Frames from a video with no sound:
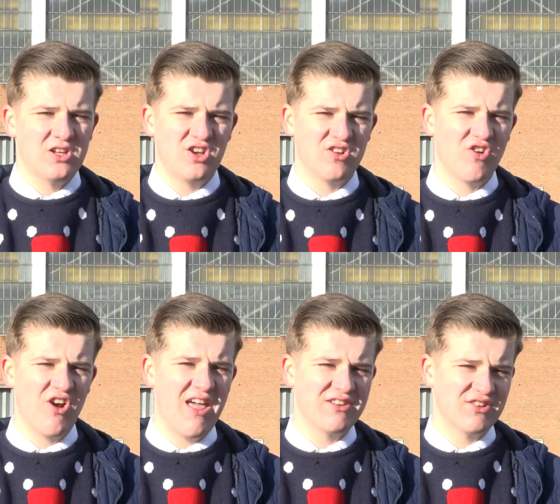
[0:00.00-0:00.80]
General
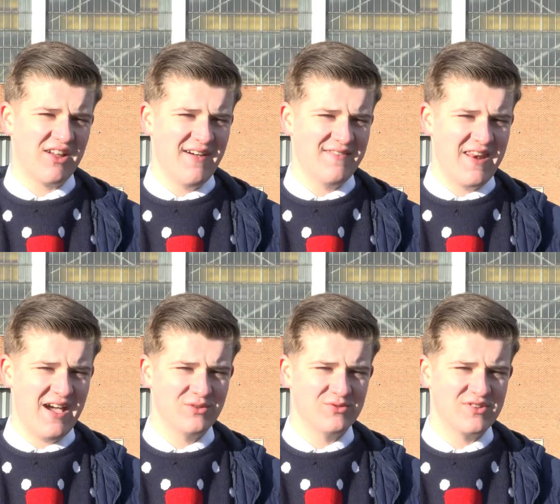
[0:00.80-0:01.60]
Electric have
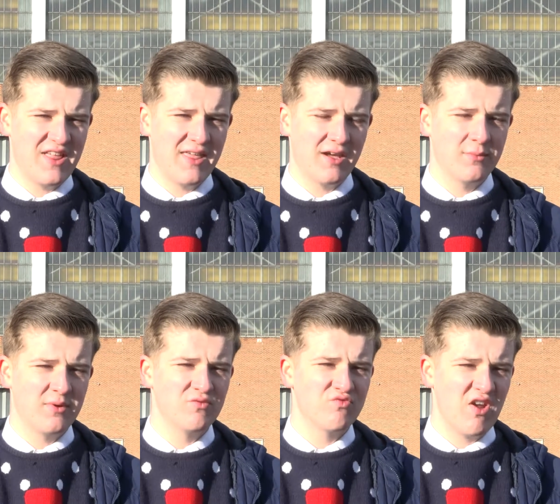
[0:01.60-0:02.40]
announced that they're going to
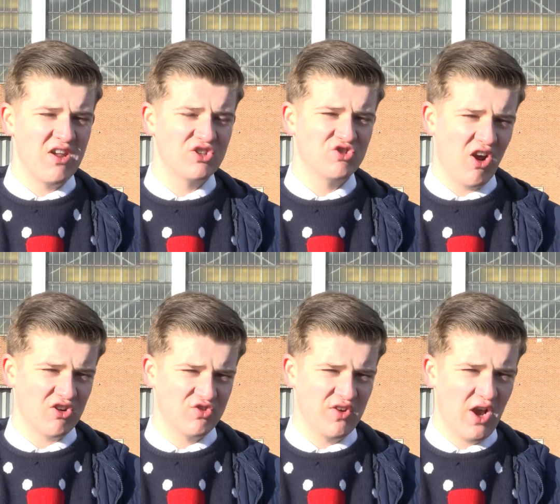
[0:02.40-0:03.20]
be
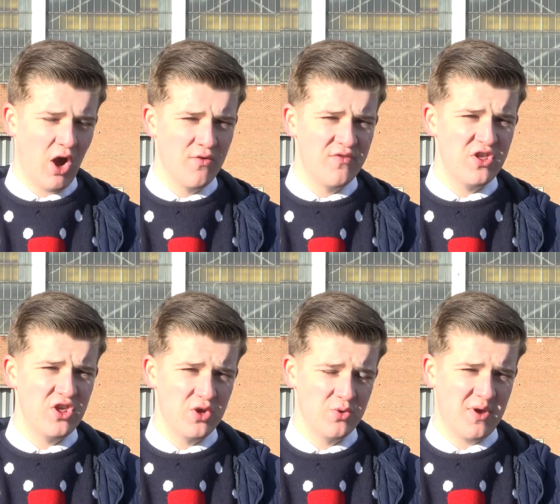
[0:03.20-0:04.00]
restructuring over
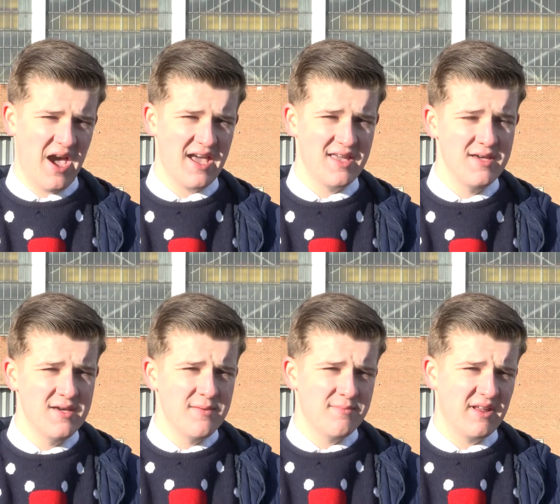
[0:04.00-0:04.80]
the UK,
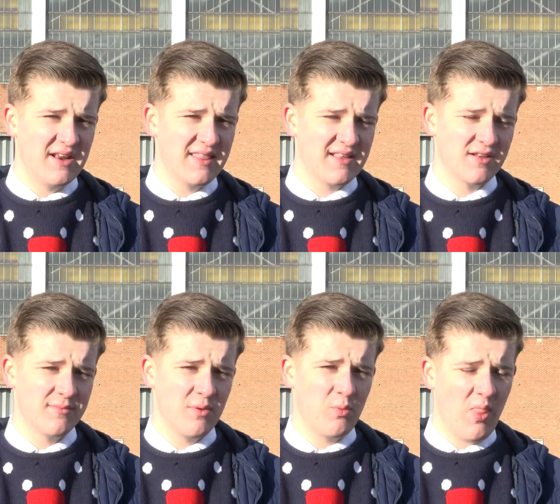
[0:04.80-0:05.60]
meaning there's going to
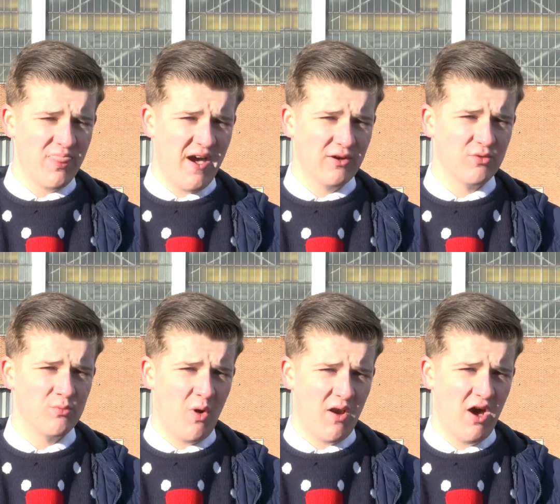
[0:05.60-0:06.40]
be
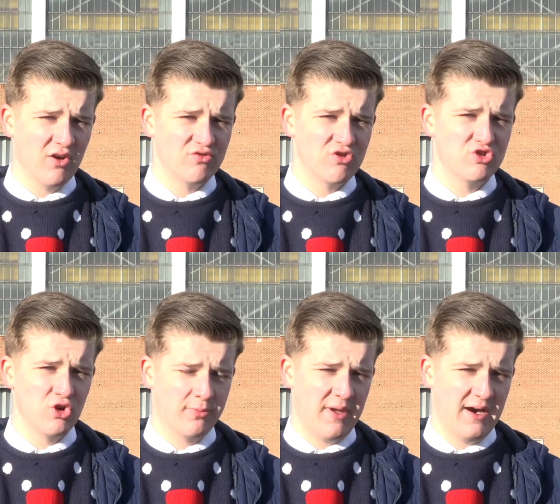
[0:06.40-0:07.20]
1,100
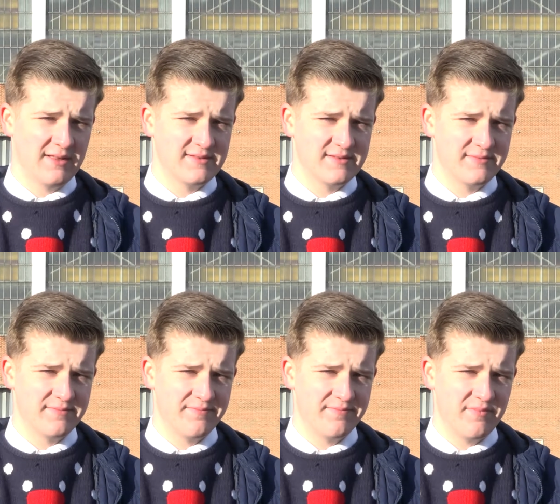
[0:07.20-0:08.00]
job cuts.
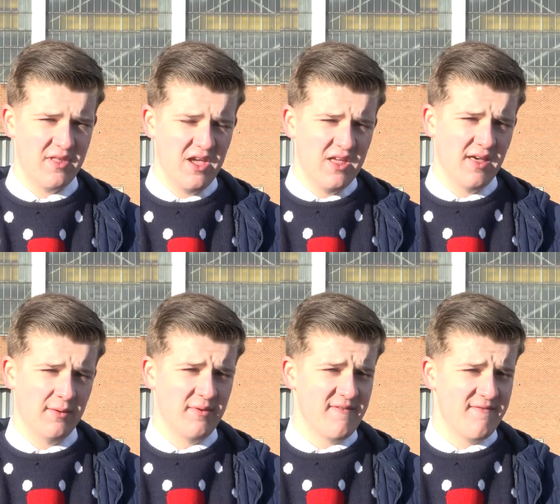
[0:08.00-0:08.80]
There'll
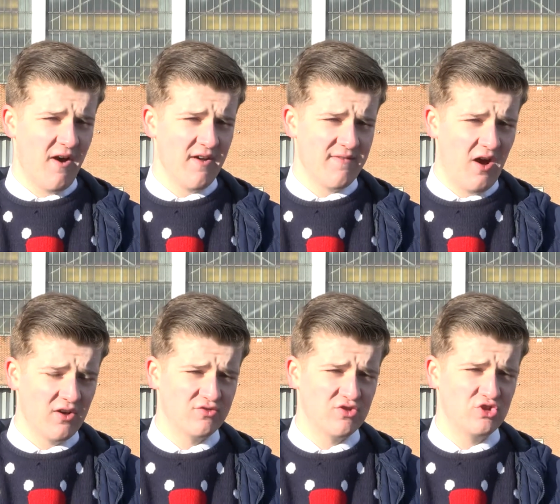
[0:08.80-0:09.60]
be
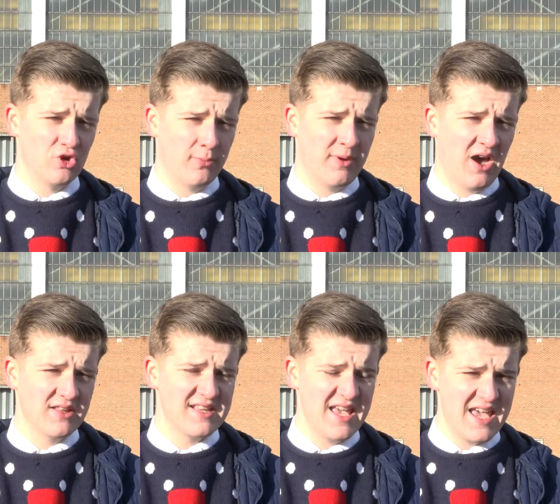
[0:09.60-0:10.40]
500 job
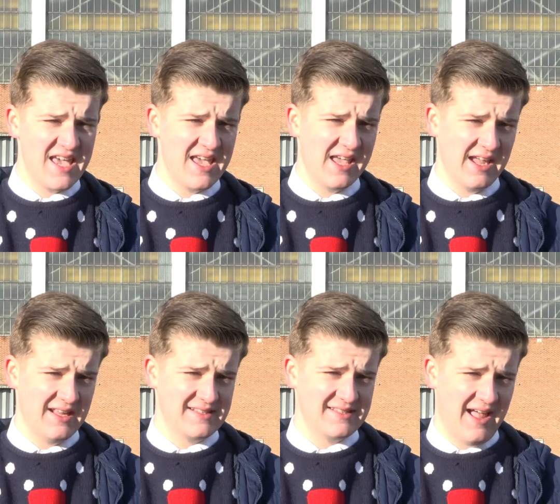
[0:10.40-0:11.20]
cuts here
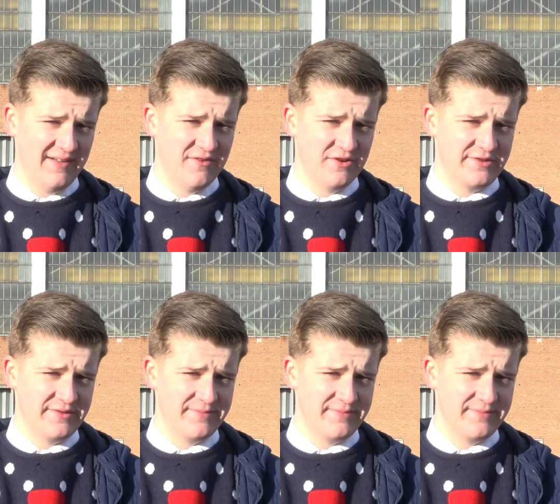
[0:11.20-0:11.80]
in Stafford.